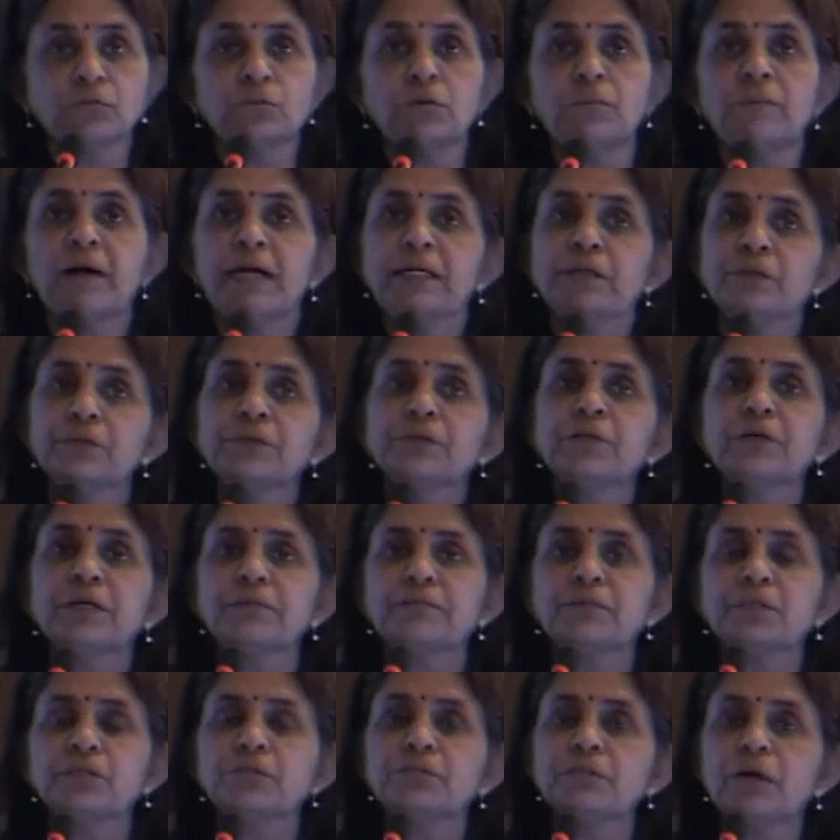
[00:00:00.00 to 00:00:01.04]
So why don't you give
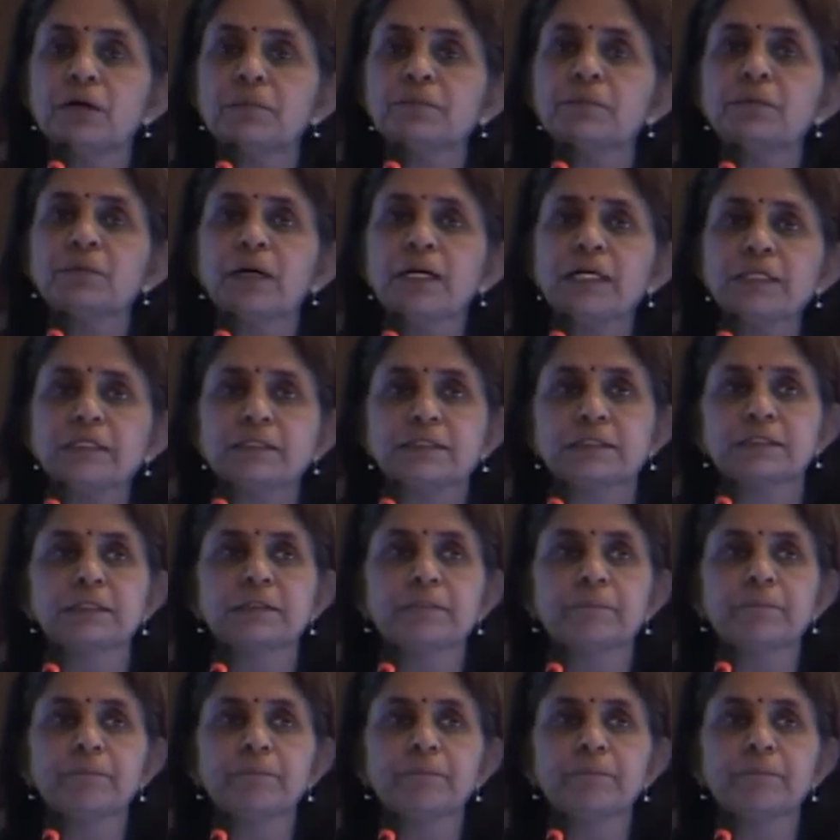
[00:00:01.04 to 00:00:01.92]
this job to us?